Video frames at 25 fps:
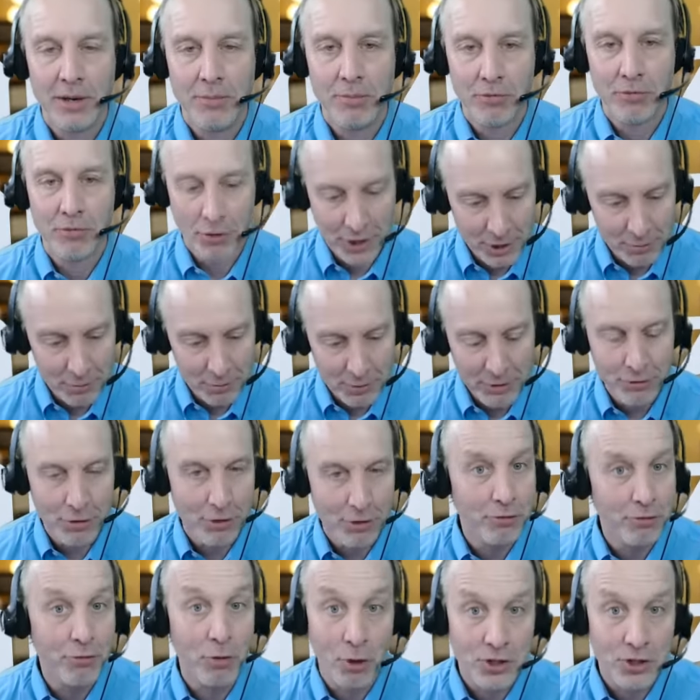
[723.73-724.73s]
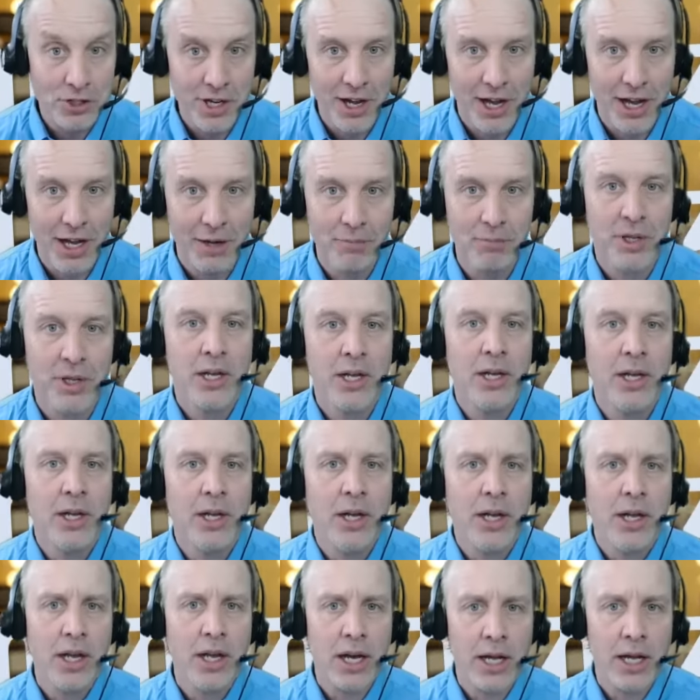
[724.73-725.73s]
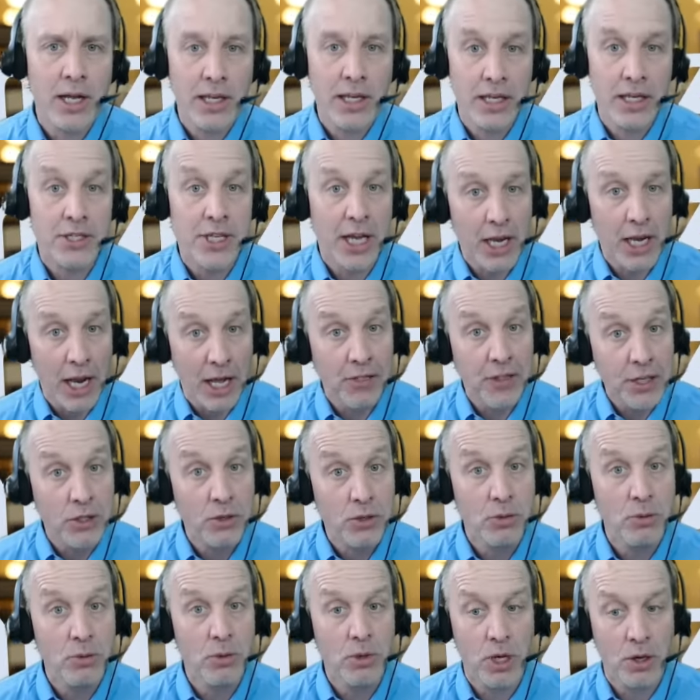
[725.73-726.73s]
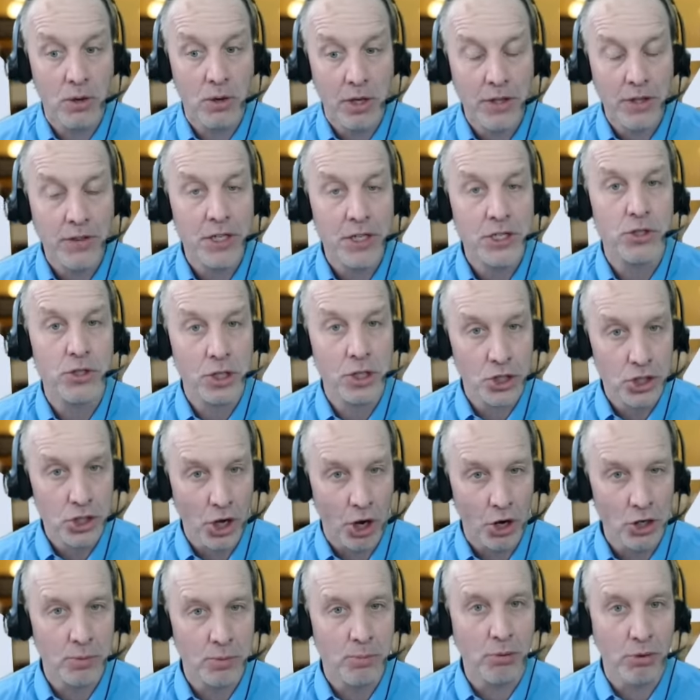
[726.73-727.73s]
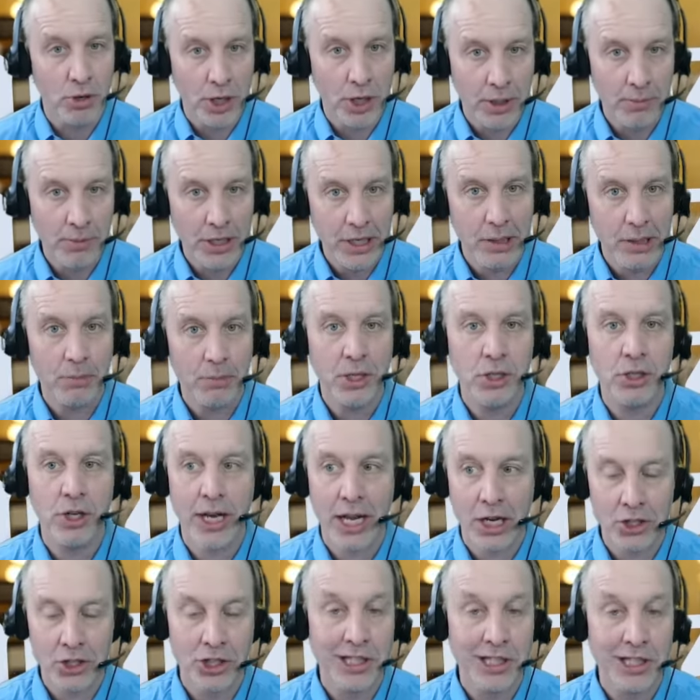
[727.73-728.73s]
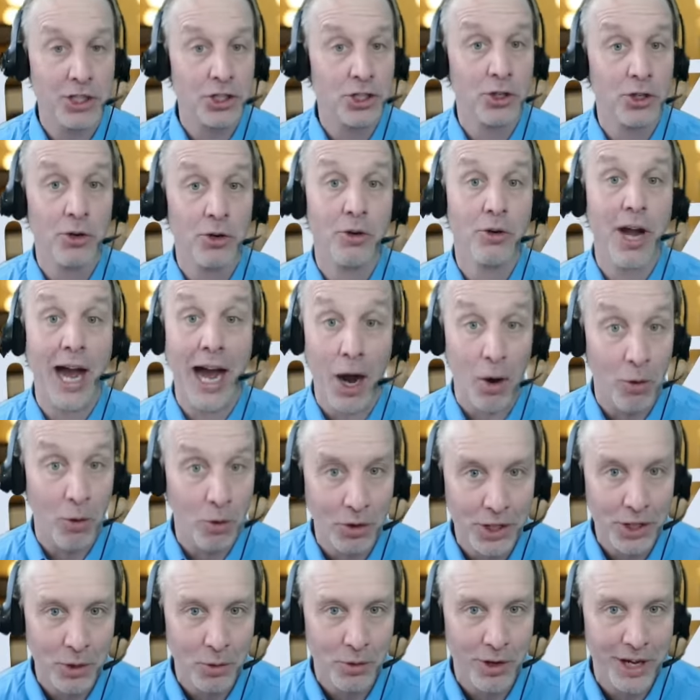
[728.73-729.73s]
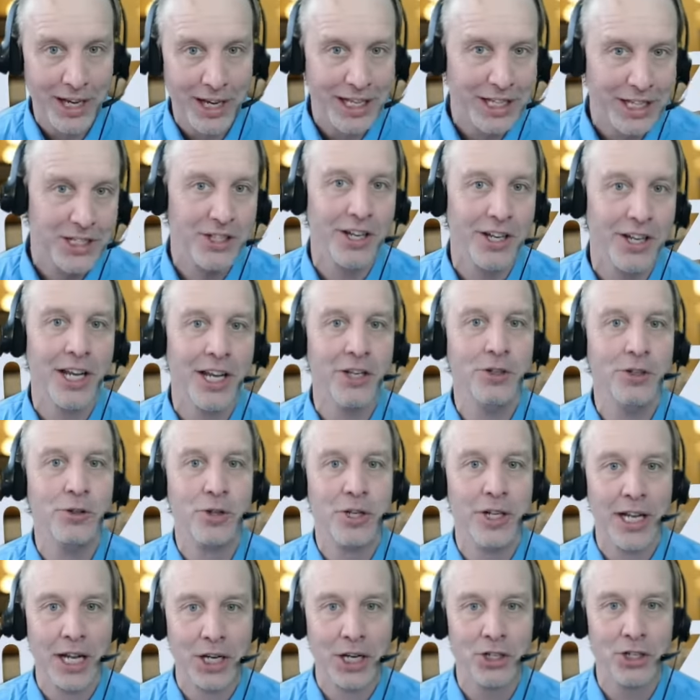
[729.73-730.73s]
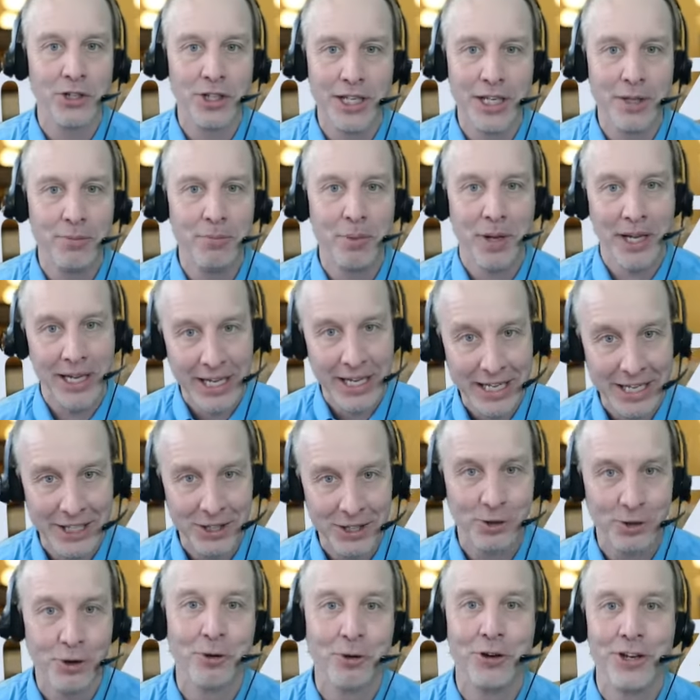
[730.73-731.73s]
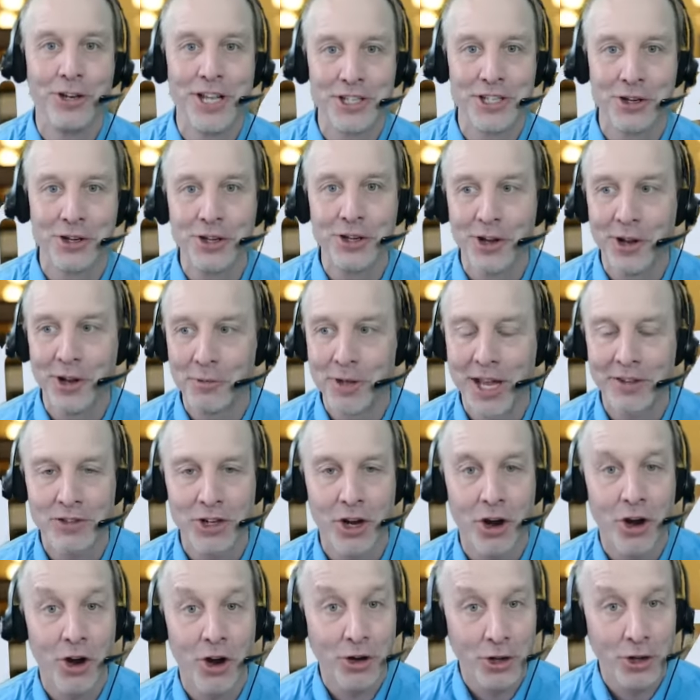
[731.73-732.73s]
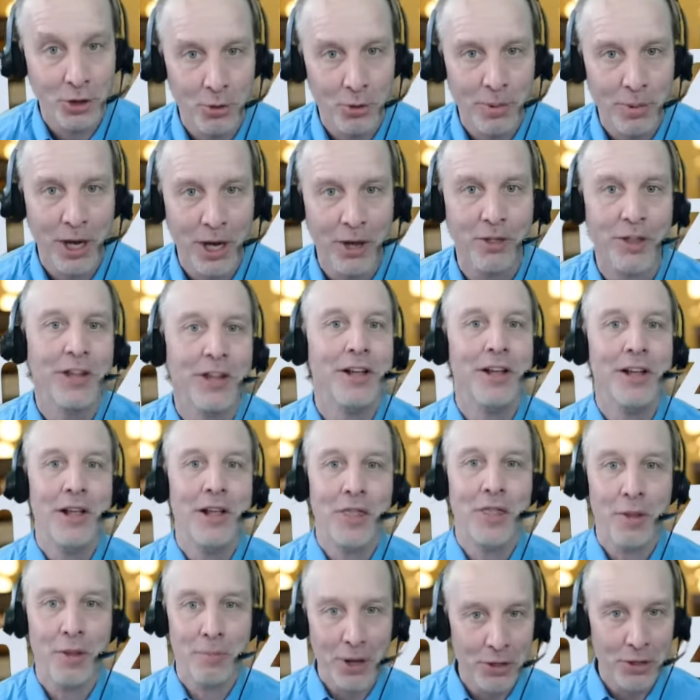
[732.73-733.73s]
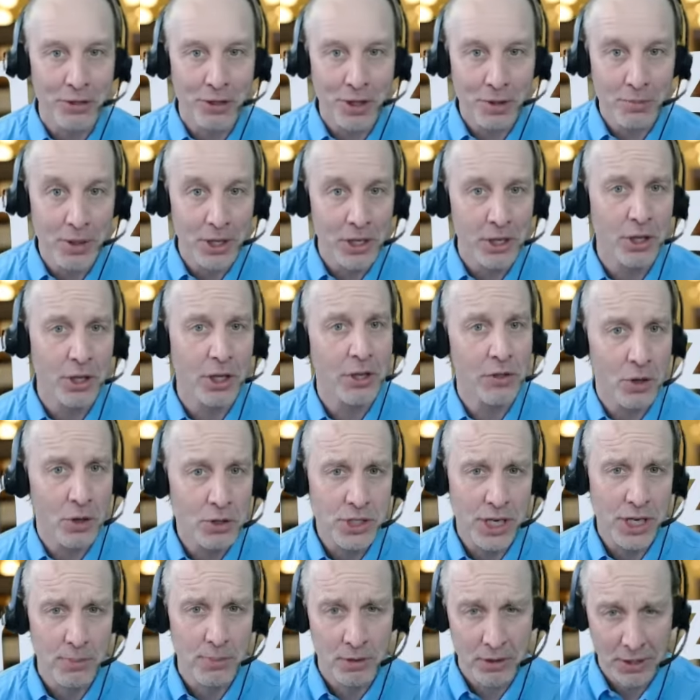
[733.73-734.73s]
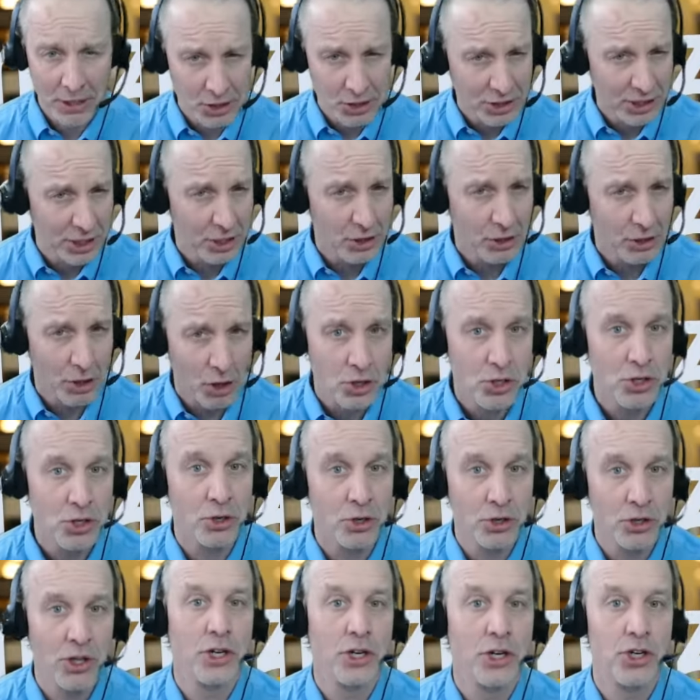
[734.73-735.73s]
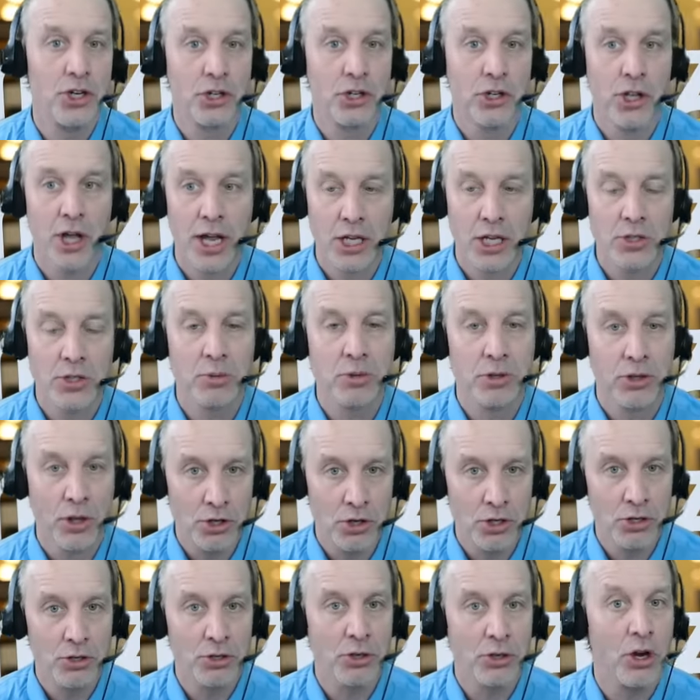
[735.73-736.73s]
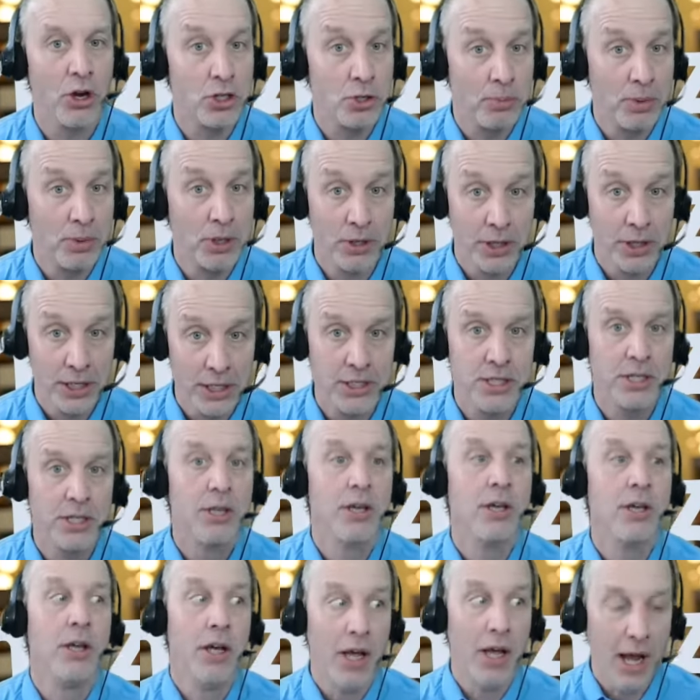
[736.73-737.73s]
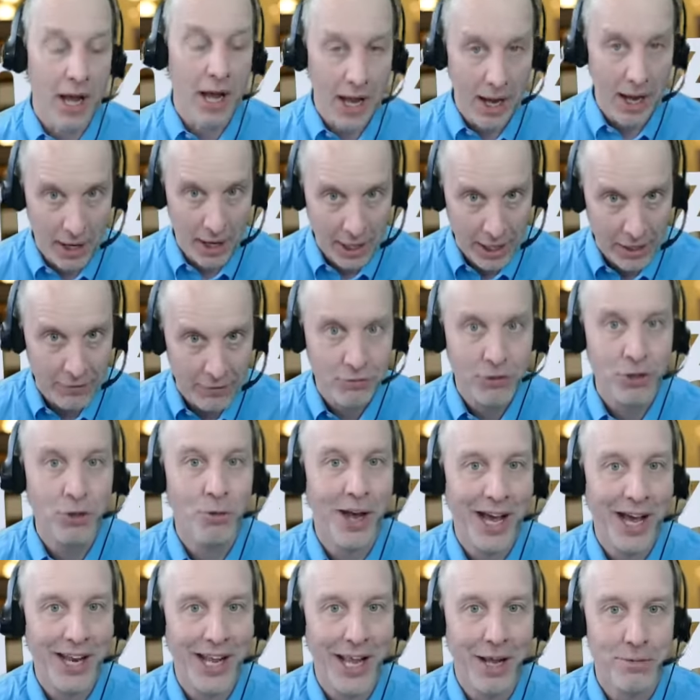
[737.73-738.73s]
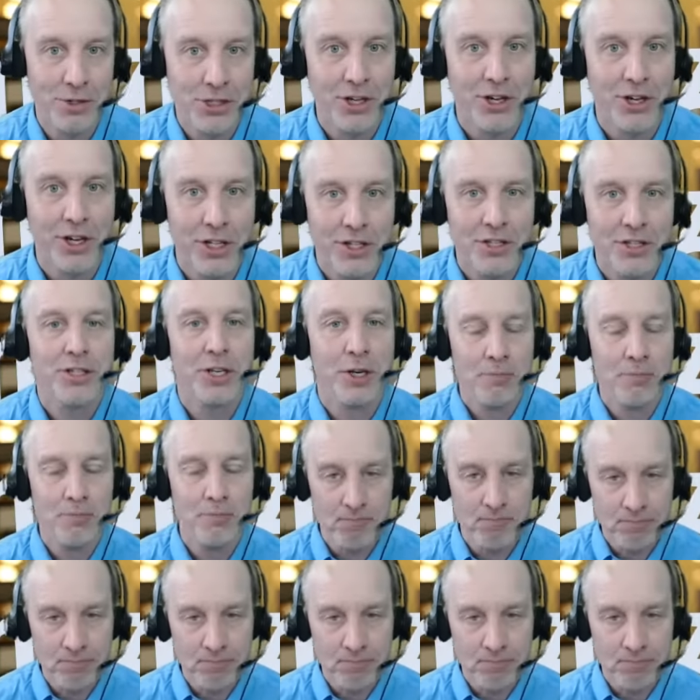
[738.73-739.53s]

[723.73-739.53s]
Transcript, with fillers: Forgive me for the fourth time, is that I think in this, you can charge a premium and you can actually get your hourly rate and you can actually get paid, and you don't necessarily have to argue about the monthly bill and those type of things. You can get larger and larger clients with larger and larger billings if you add Amazon. So.